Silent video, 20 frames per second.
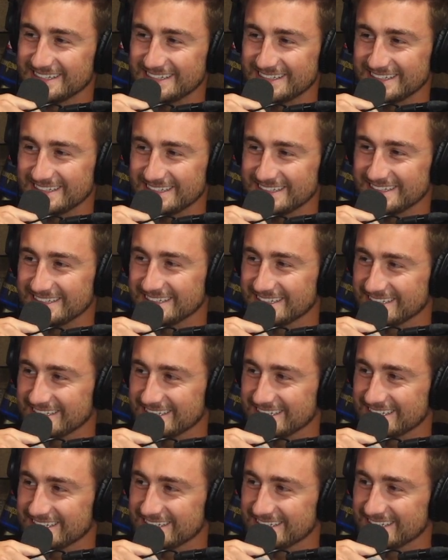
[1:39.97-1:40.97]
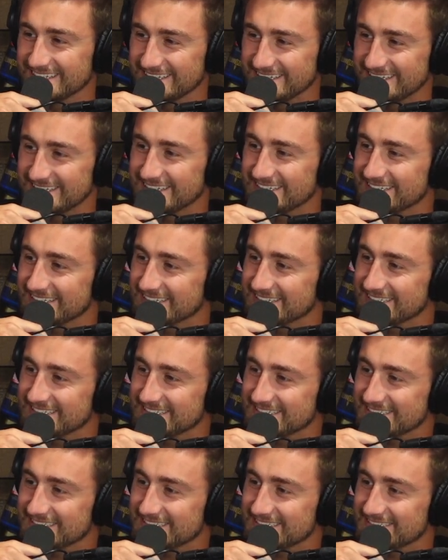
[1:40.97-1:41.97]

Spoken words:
The person shown says nothing.